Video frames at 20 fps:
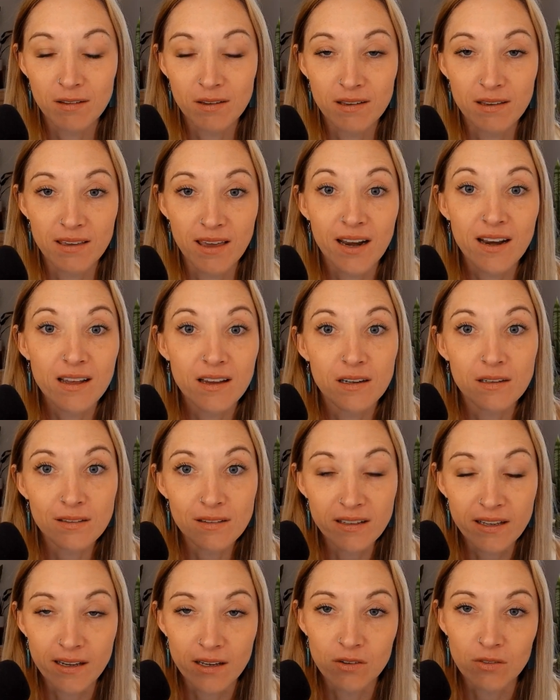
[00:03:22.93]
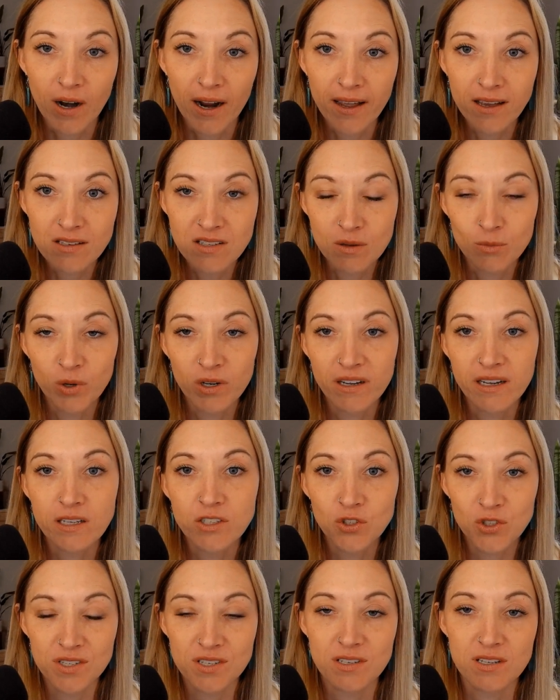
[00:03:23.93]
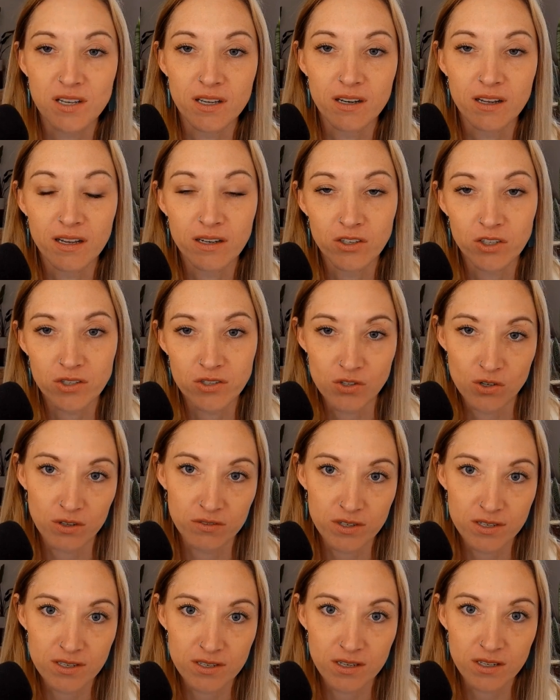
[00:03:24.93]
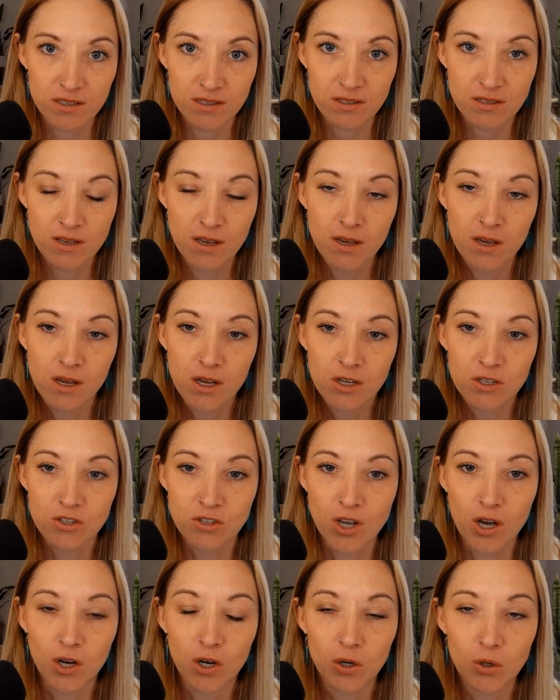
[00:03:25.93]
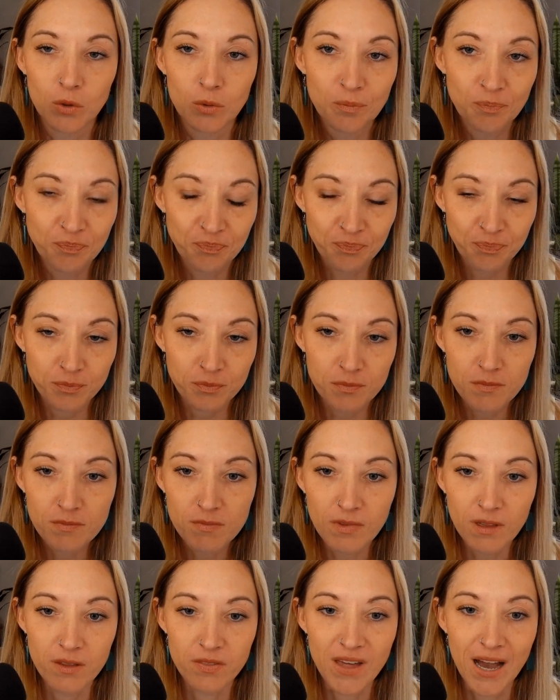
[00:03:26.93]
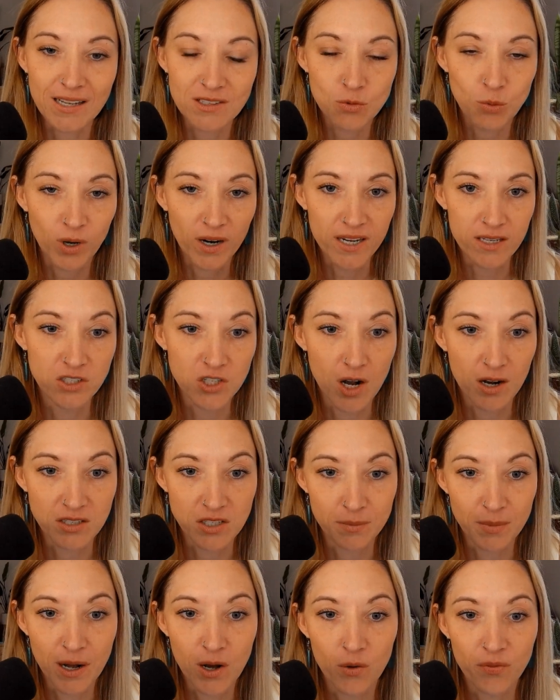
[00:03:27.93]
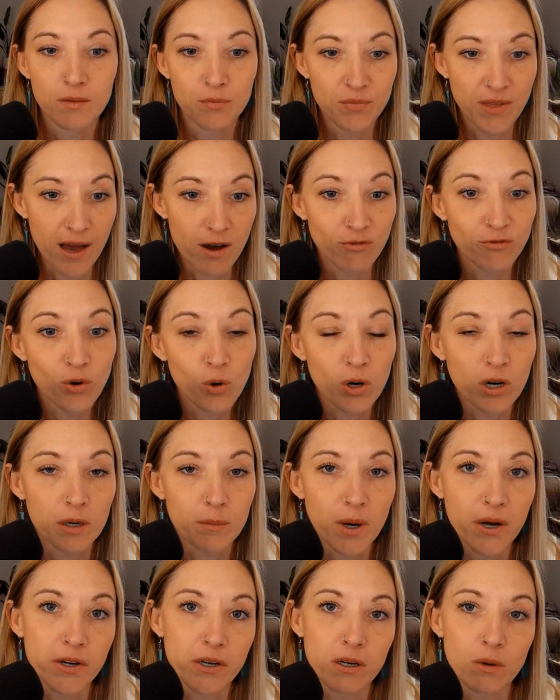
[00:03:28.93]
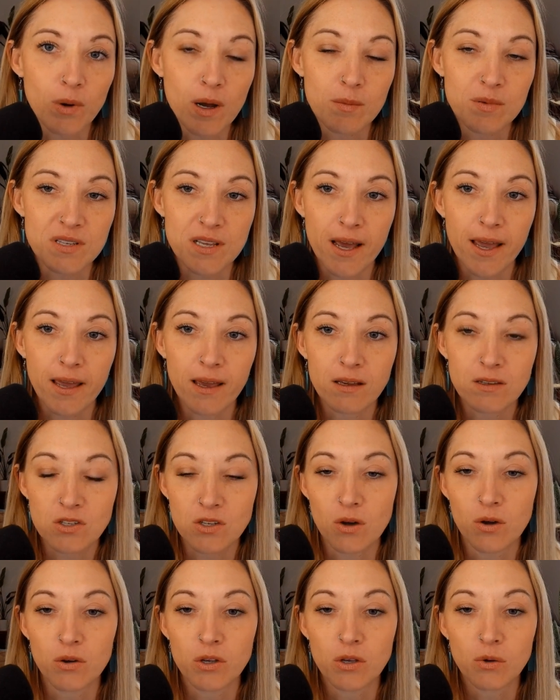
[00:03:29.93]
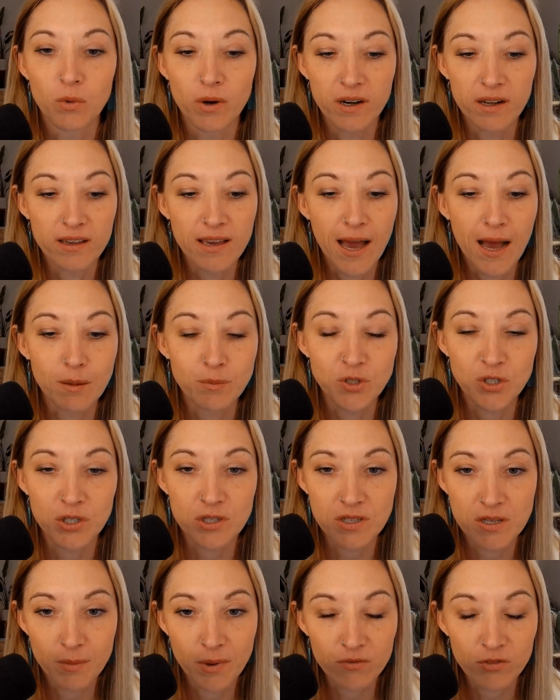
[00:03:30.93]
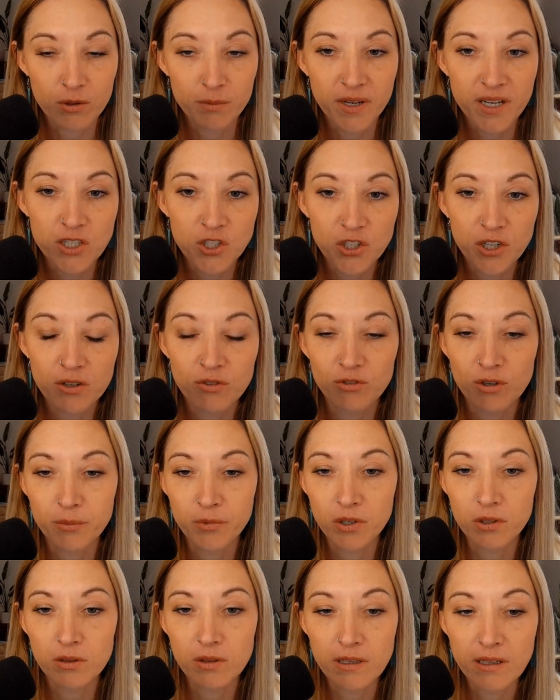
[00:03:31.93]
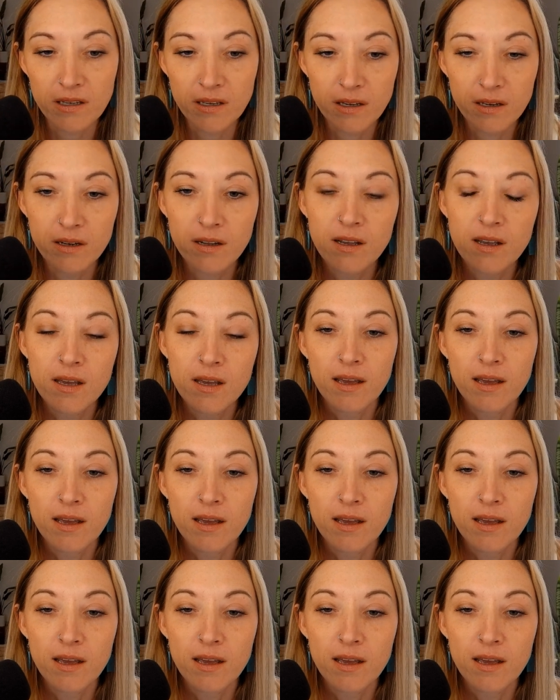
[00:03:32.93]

getting a lead, right? Someone interested in your services. So that's where I talked about that form on your website. So you want to capture some information from your lead.